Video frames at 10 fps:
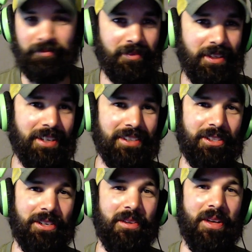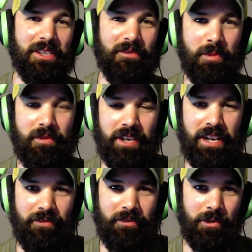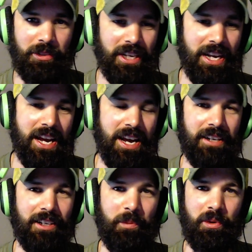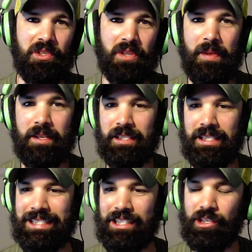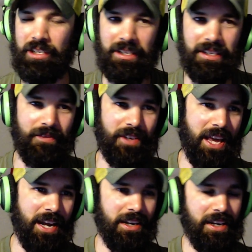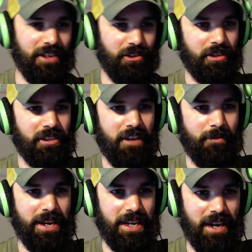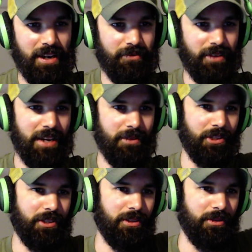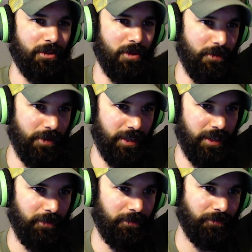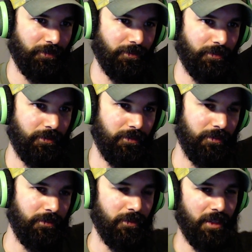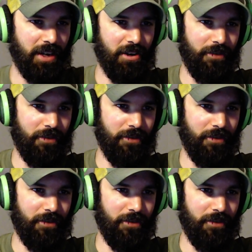So that's it for me for today, folks. I hope you enjoyed this edition of the Canada Day. As you can see, I have my Canada flag, which is over there. I don't know if I can do